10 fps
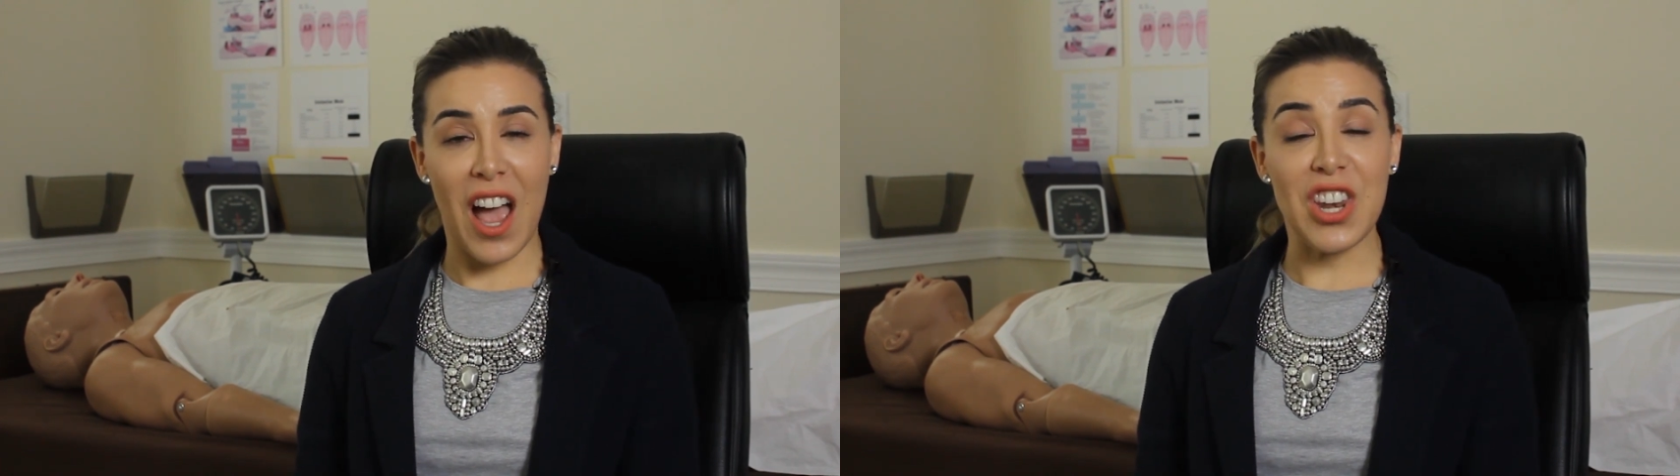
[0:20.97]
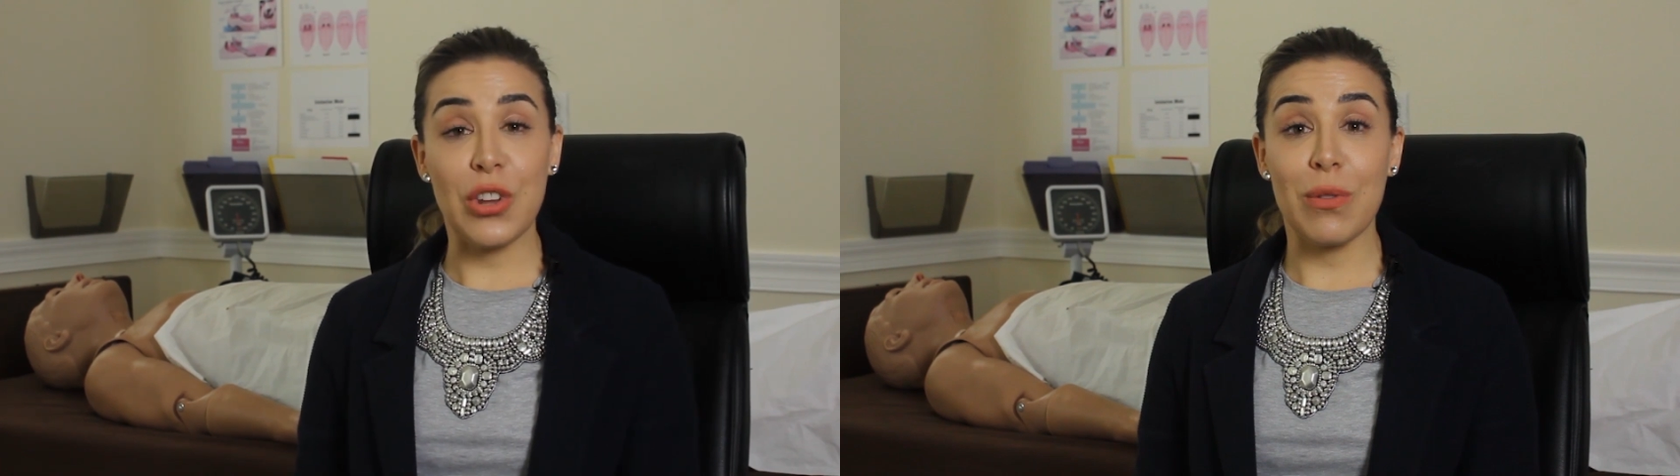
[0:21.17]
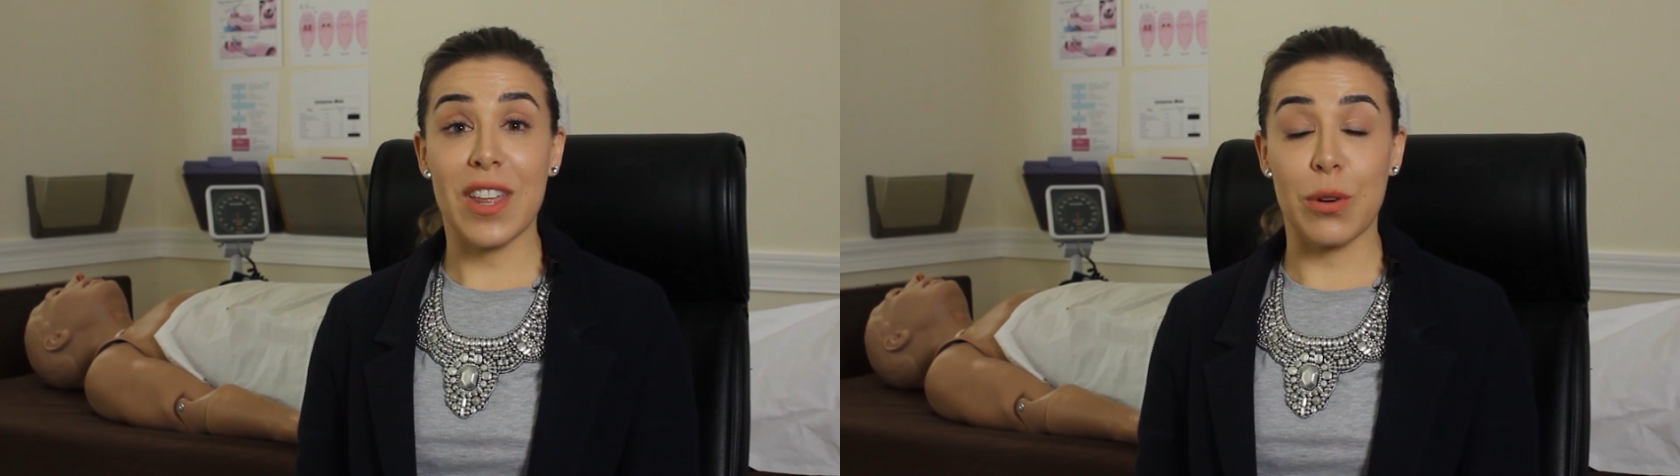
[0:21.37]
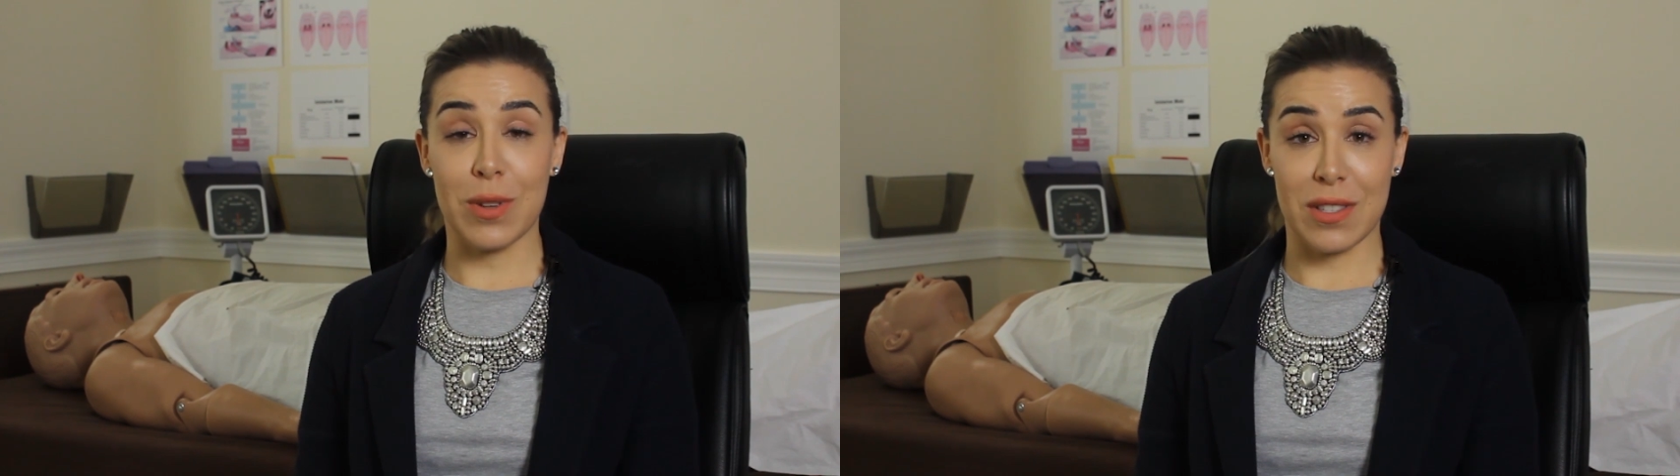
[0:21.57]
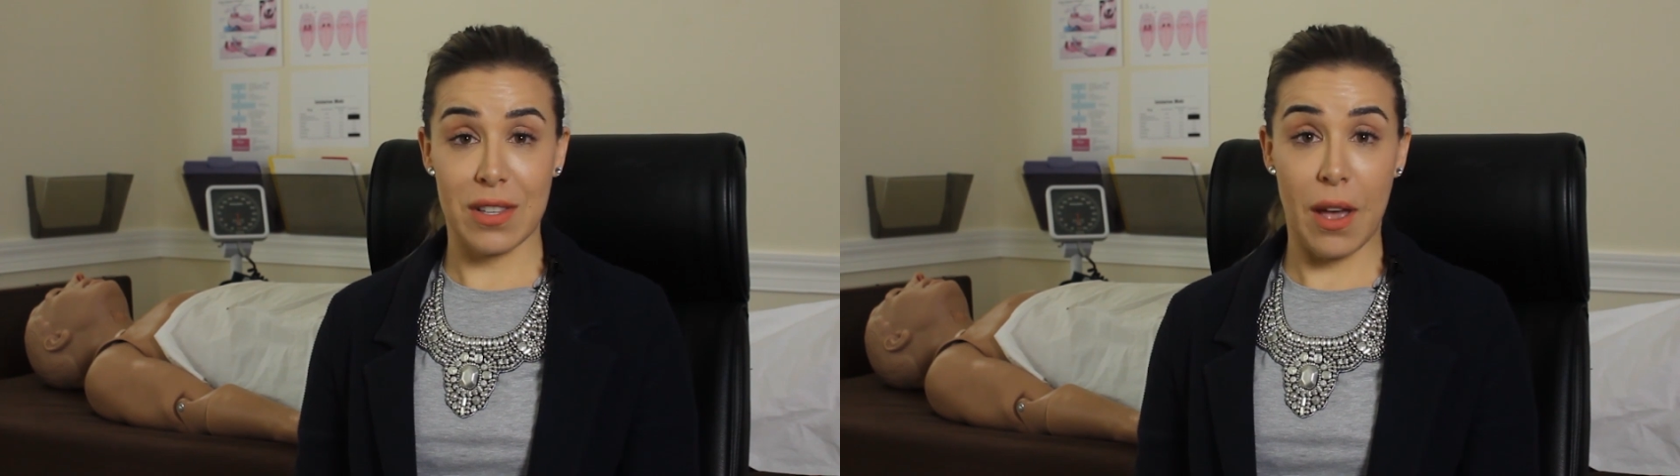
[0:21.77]
I knew that it
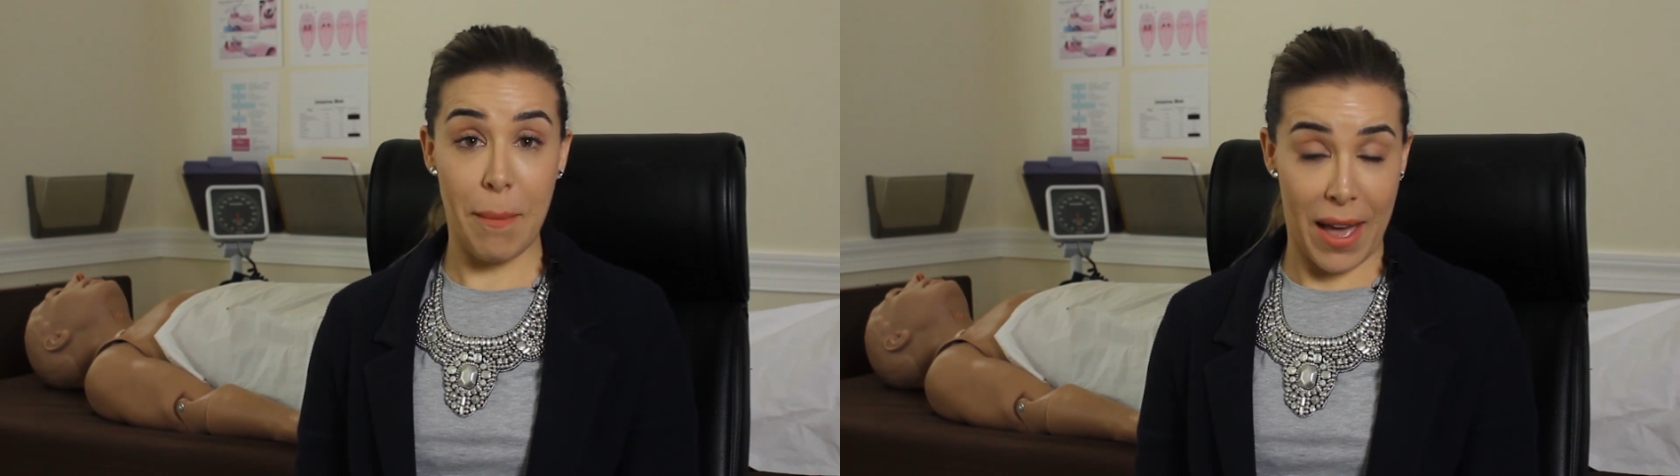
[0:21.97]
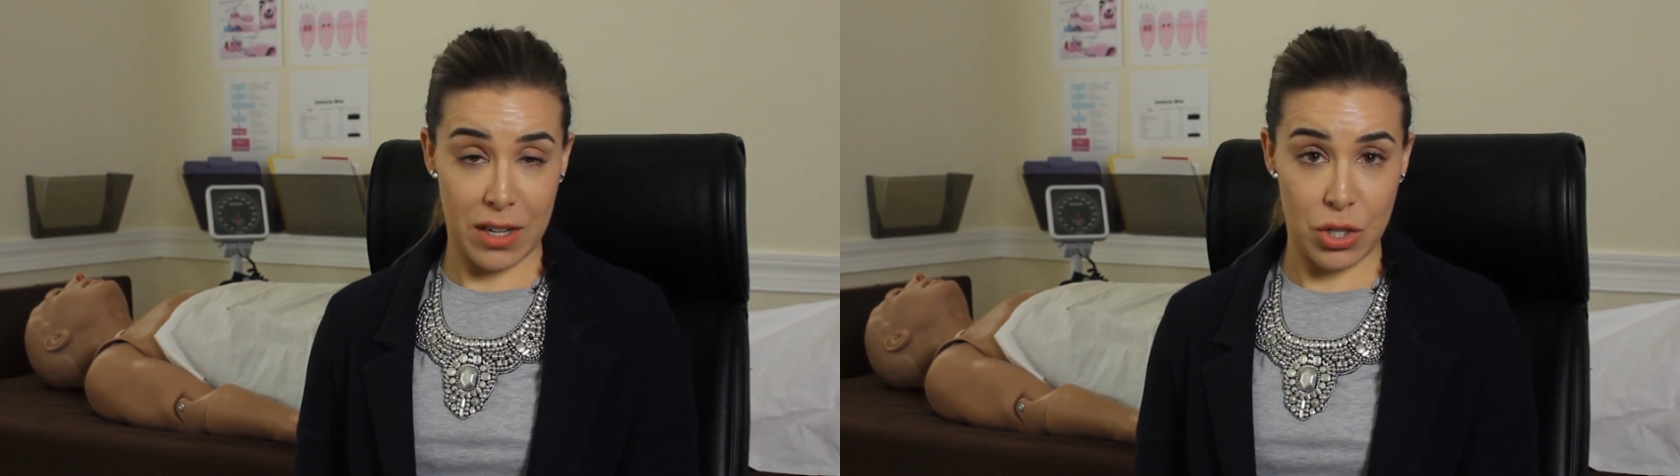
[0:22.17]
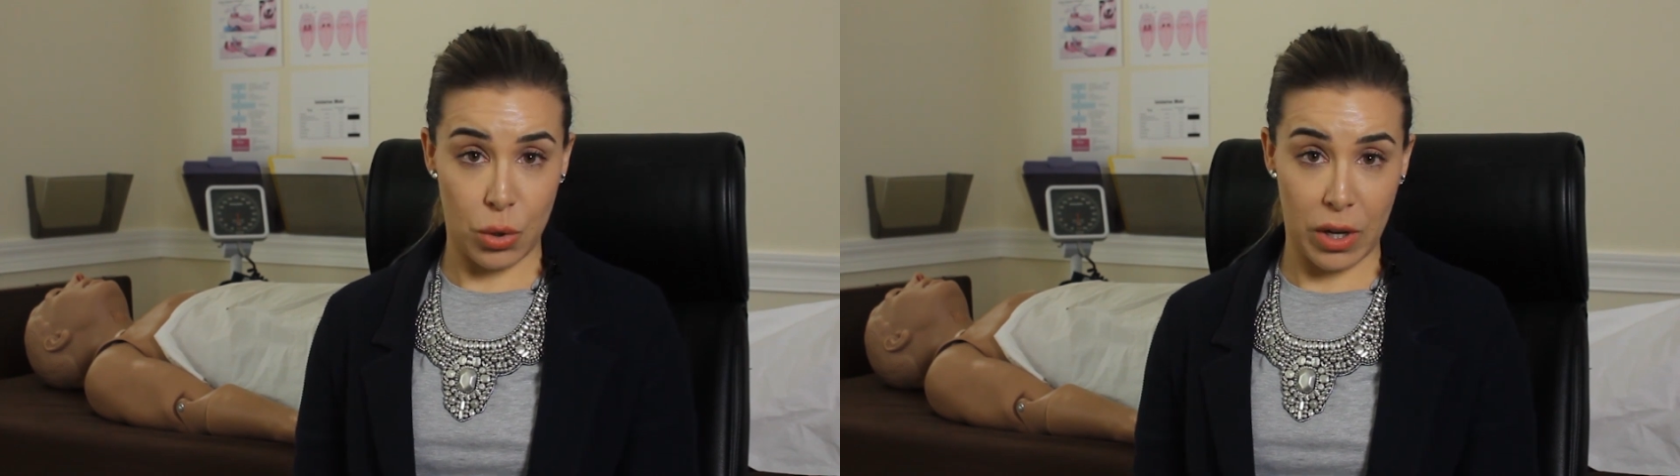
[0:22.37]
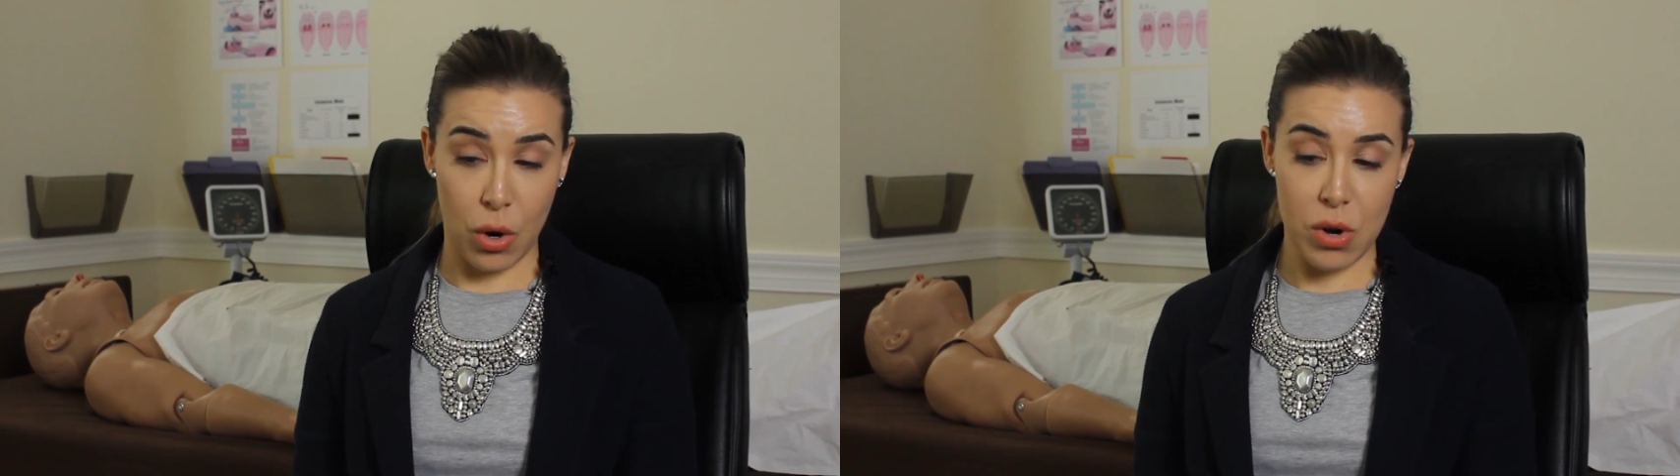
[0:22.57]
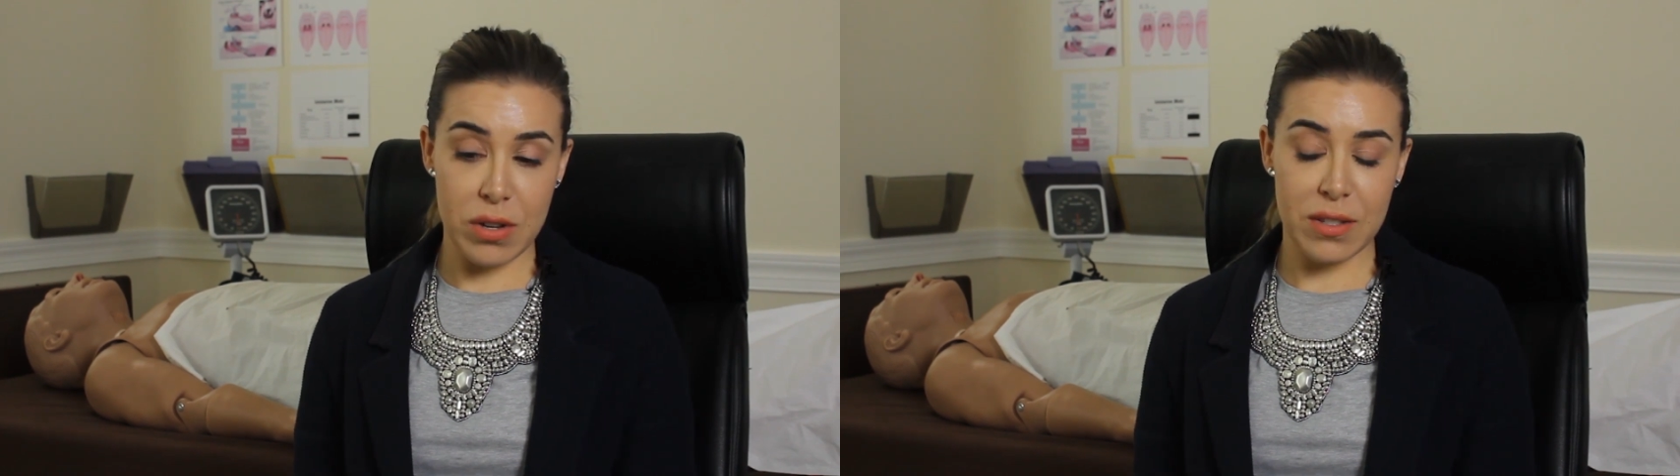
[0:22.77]
was a mandatory
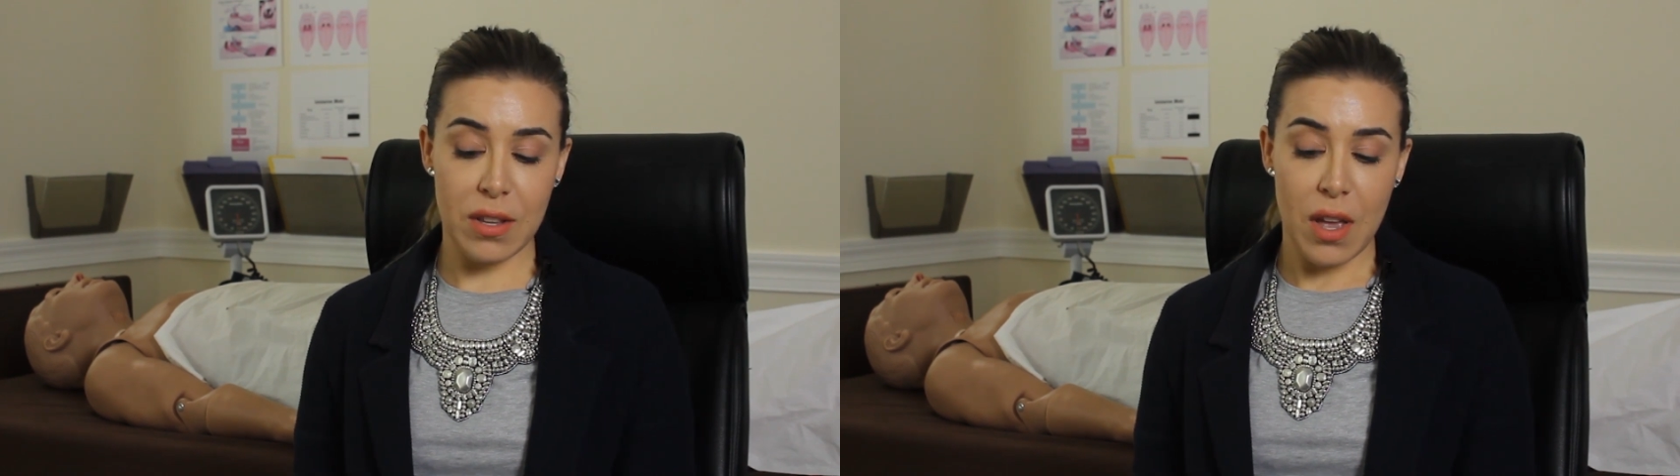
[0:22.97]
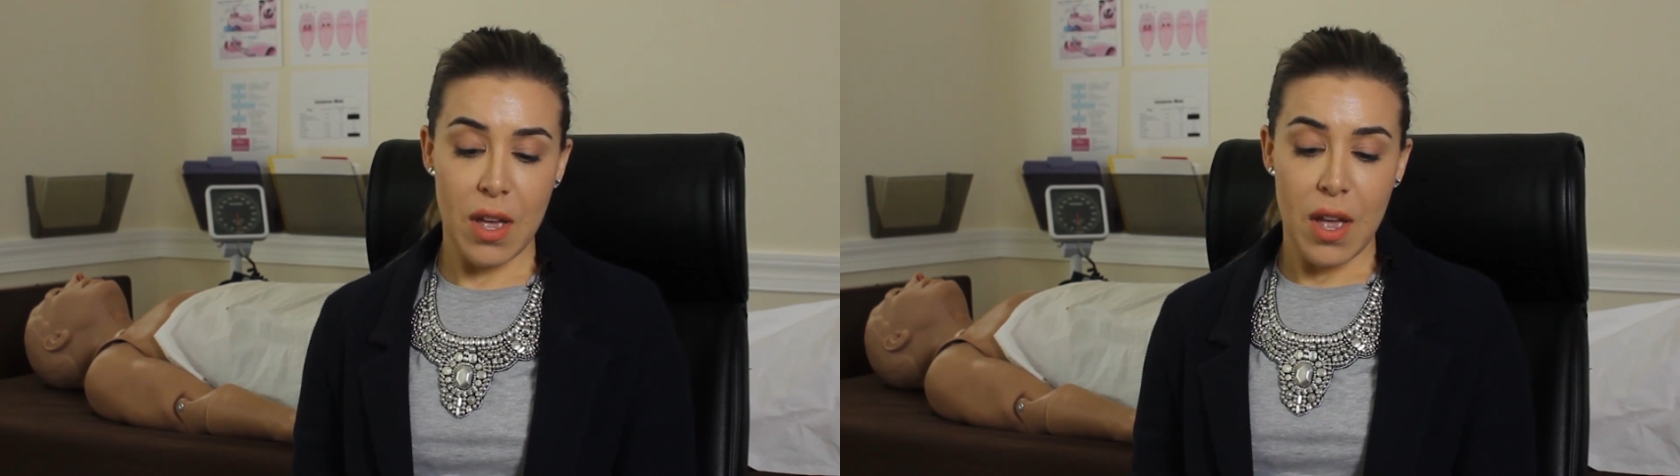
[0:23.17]
course.